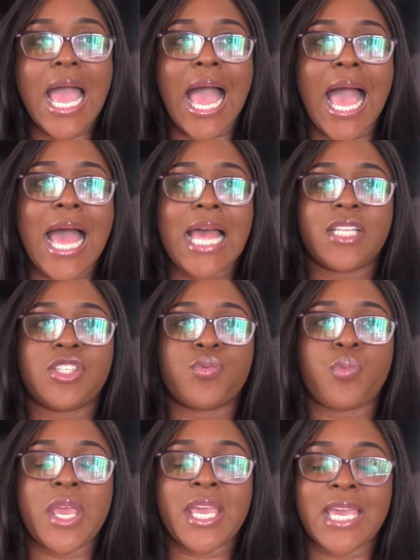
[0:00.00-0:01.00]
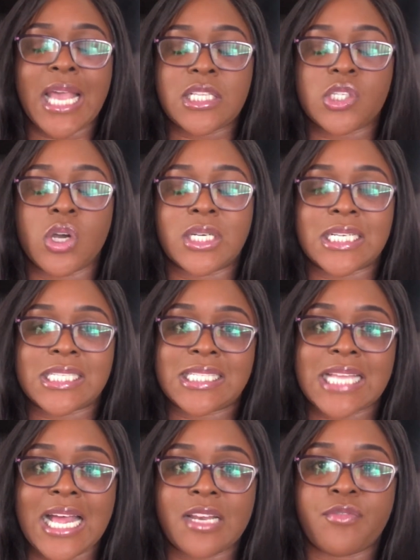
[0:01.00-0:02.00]
And we get to
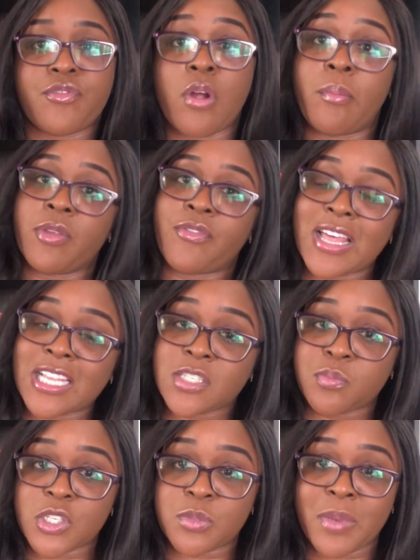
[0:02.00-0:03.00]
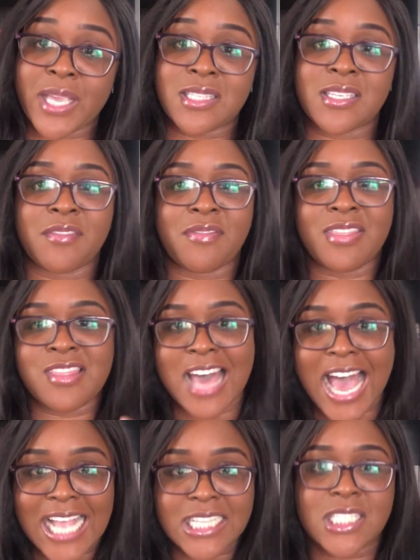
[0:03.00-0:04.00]
understand from the father's perspective
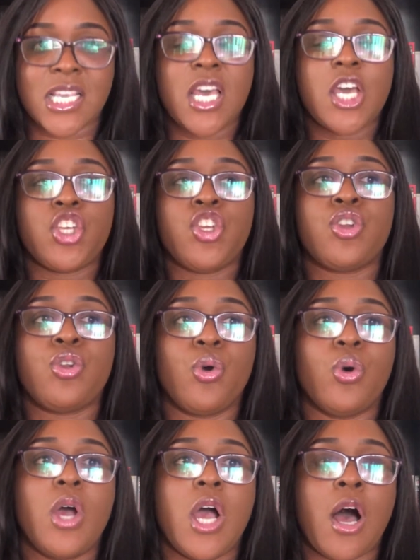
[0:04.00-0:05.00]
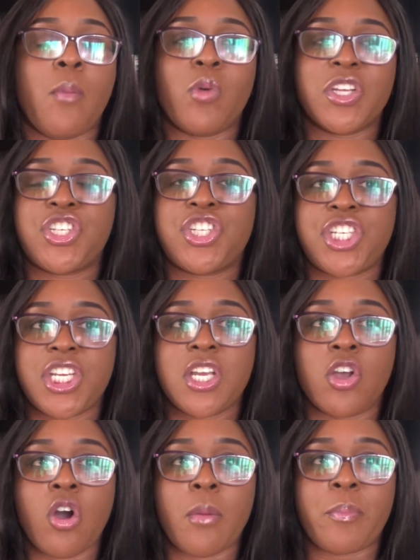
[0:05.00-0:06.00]
that, you know, when she
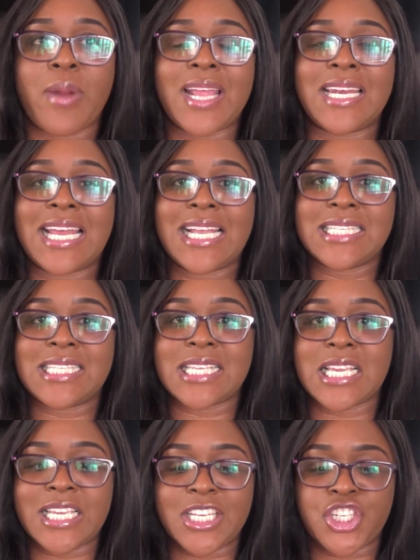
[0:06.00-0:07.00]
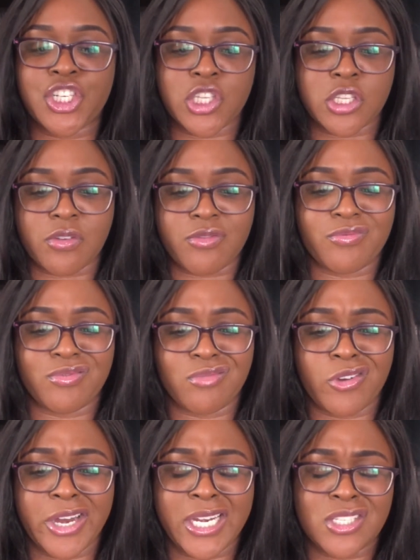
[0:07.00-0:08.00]
got pregnant, she sort of
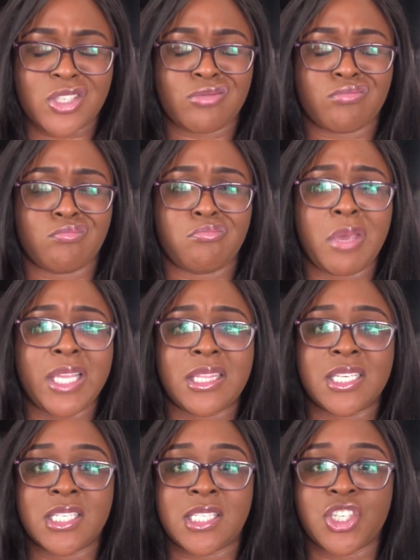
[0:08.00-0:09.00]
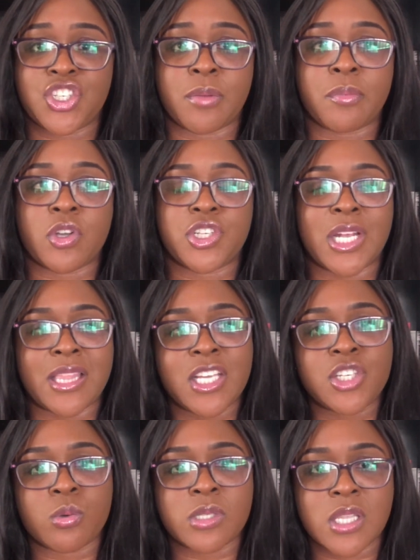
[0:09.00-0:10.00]
already made the decision, because I think
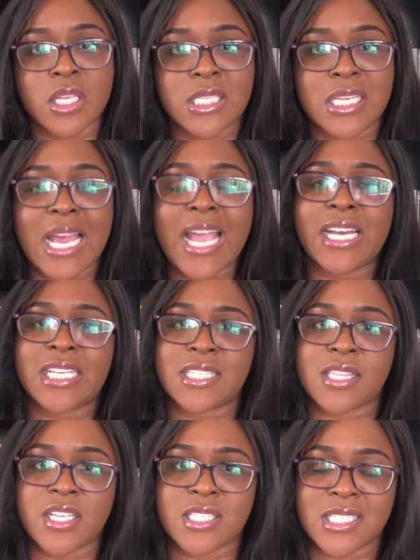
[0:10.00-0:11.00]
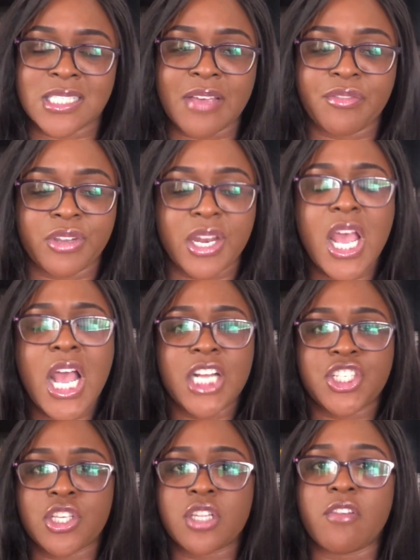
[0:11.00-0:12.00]
she was 39, he's 37, and
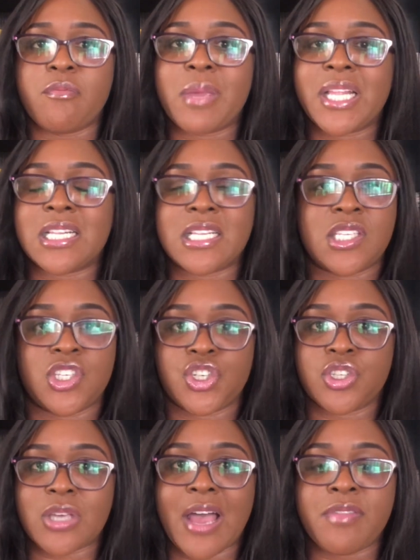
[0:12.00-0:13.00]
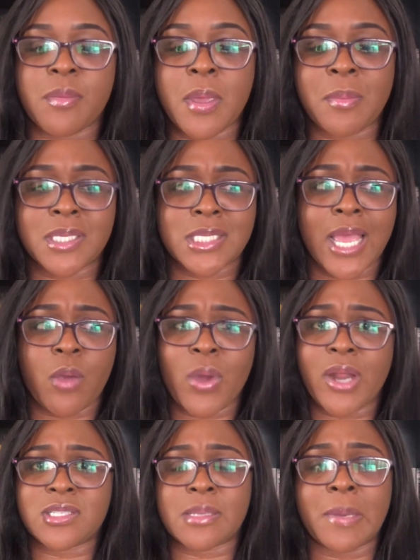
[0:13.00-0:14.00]
she sort of made the decision to have the baby. It's like, what
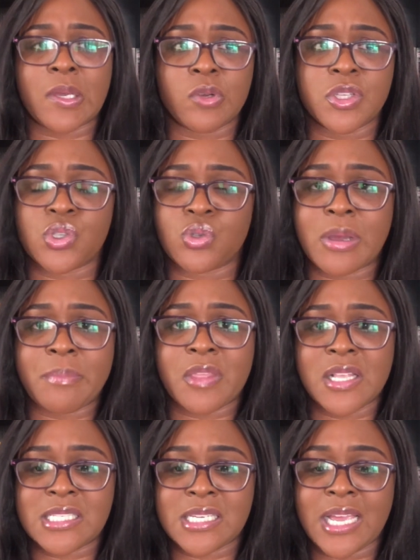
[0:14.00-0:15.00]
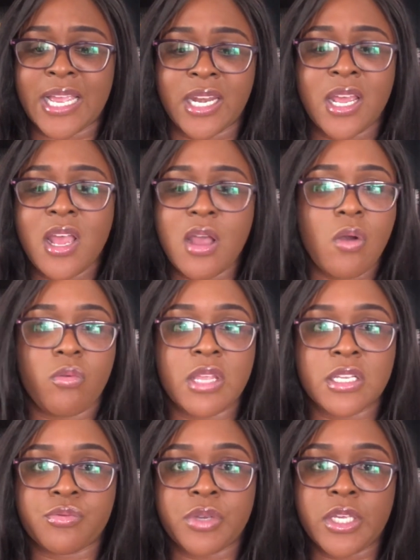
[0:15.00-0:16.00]
else am I going to do? I'm 39.
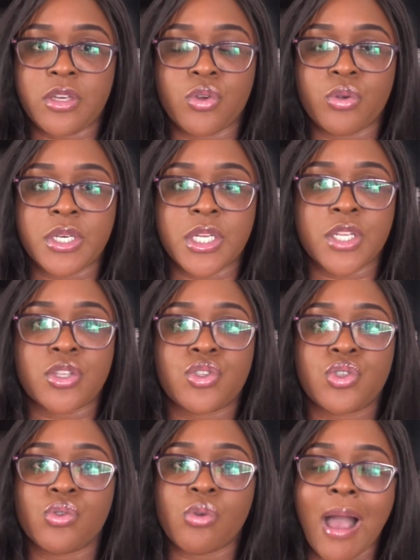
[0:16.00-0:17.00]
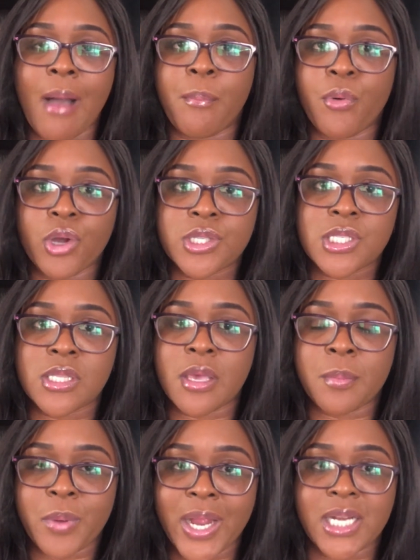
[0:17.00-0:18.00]
There's really no need to abort the
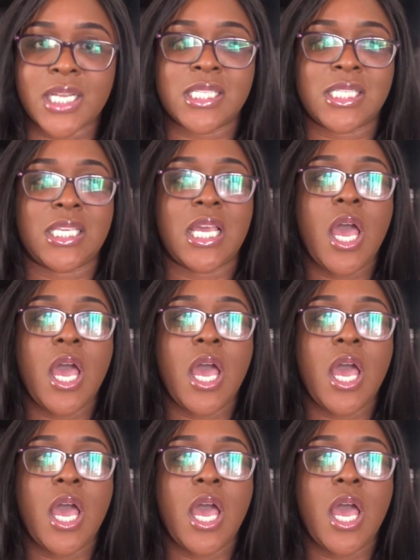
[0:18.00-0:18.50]
pregnancy.